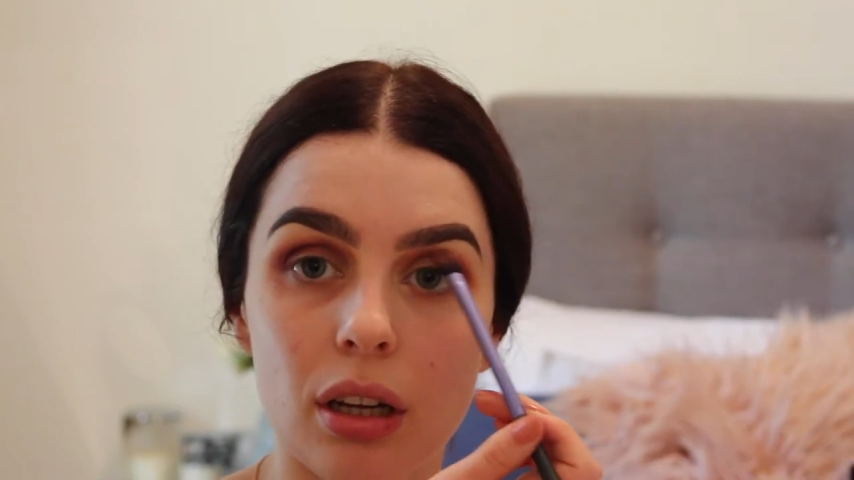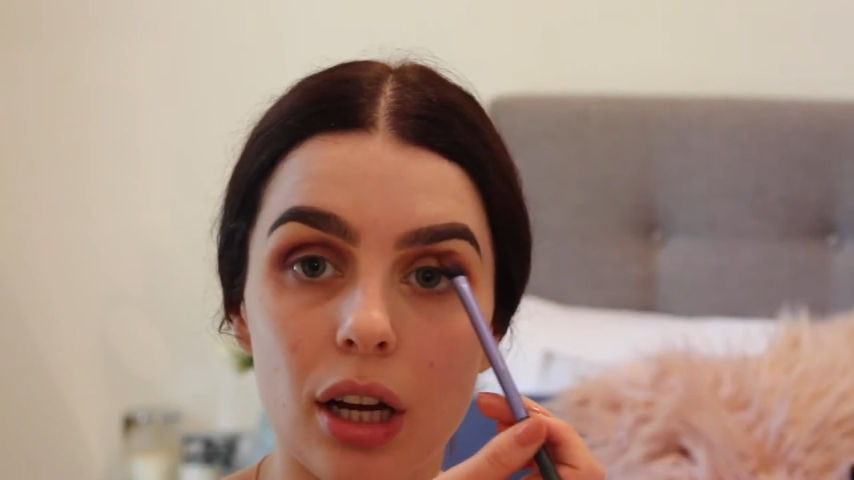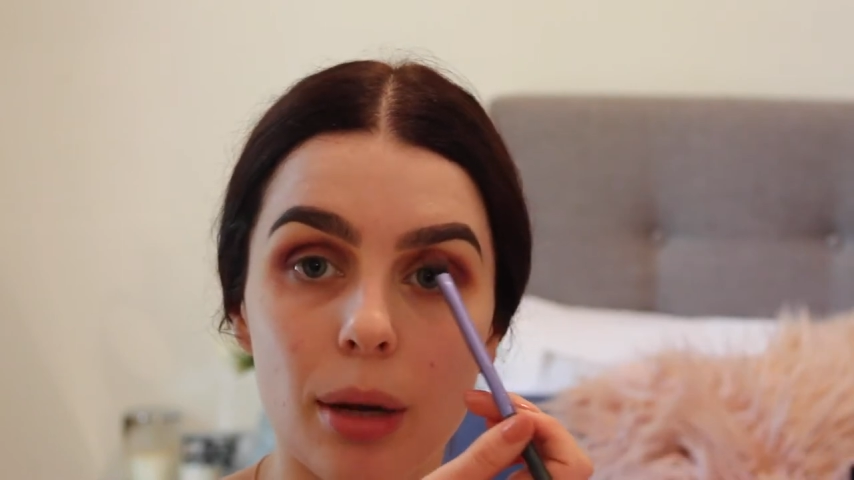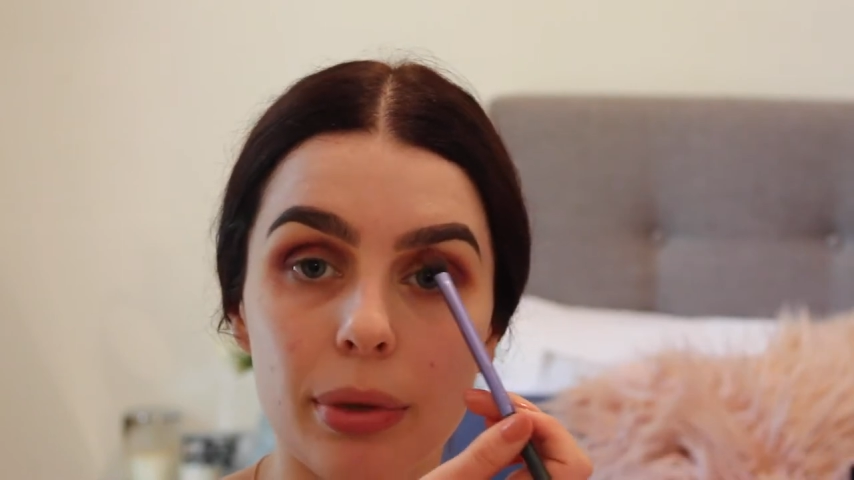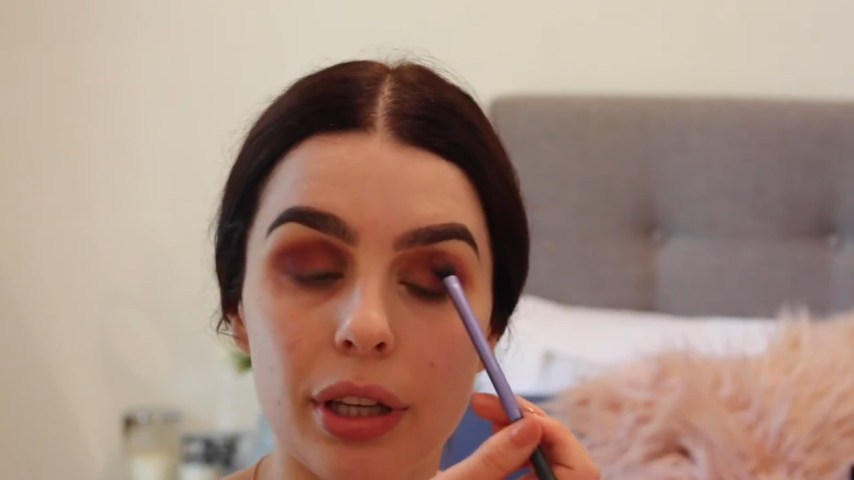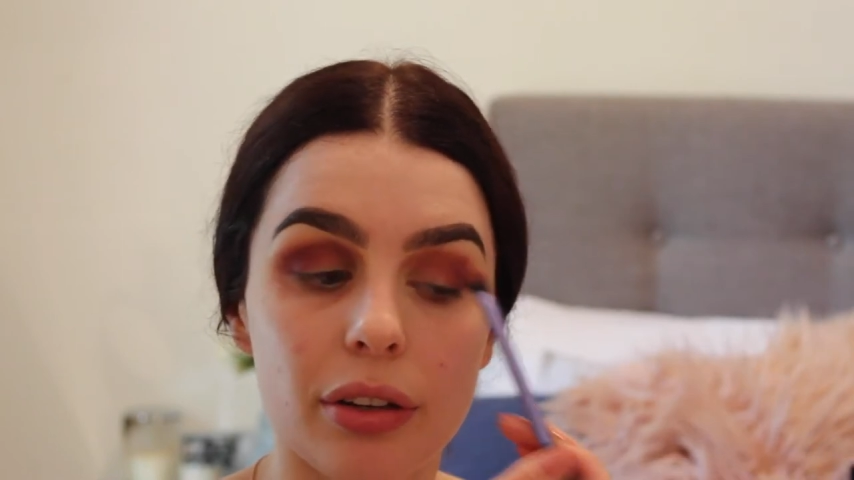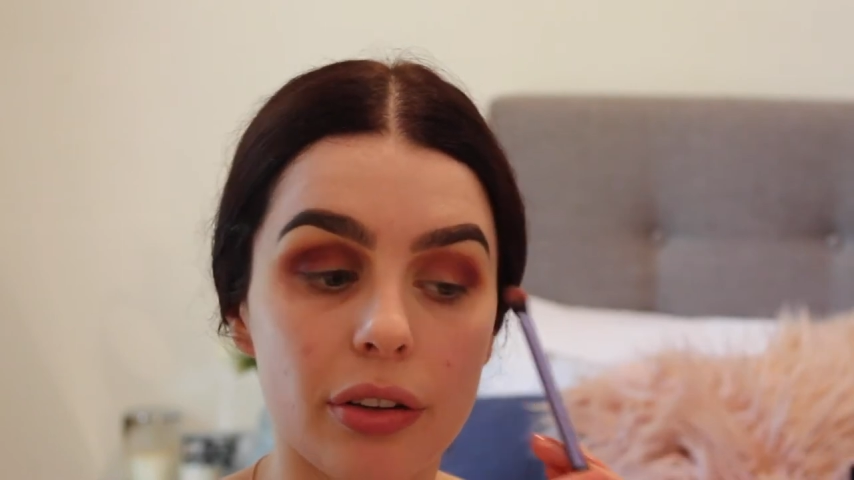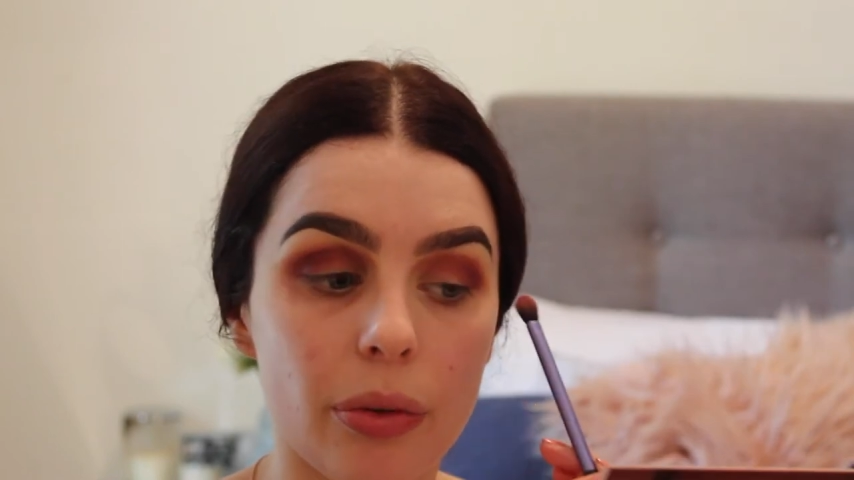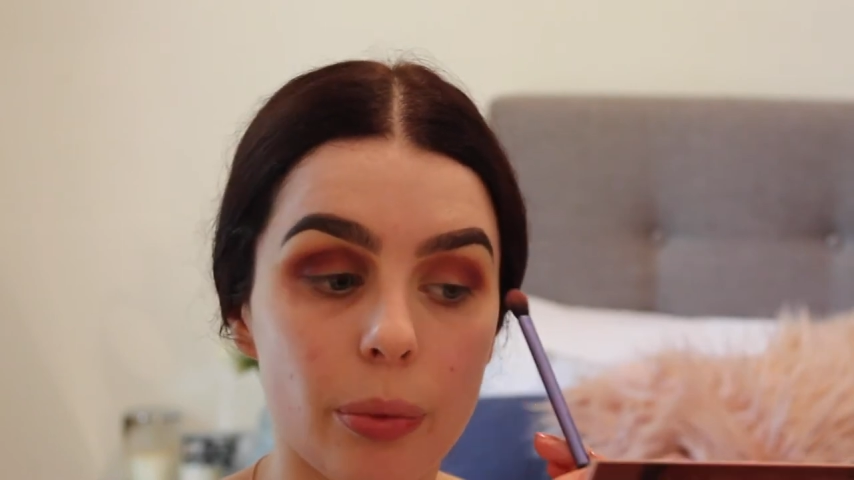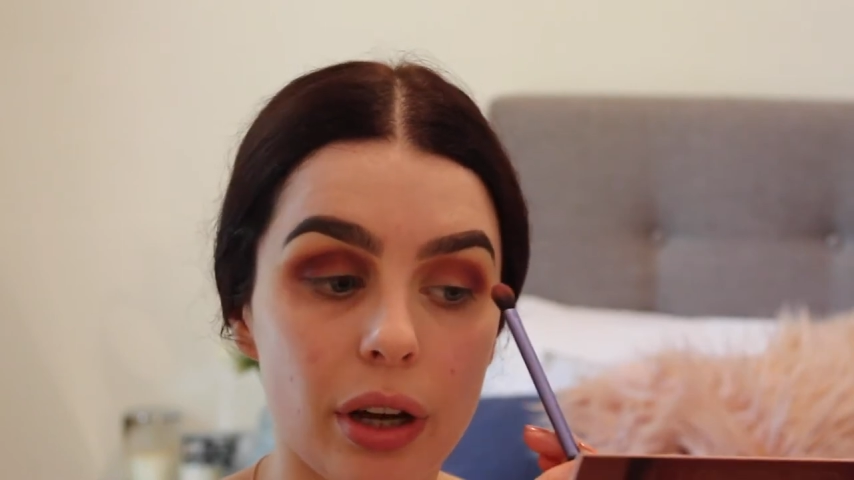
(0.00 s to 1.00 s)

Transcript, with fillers: up here as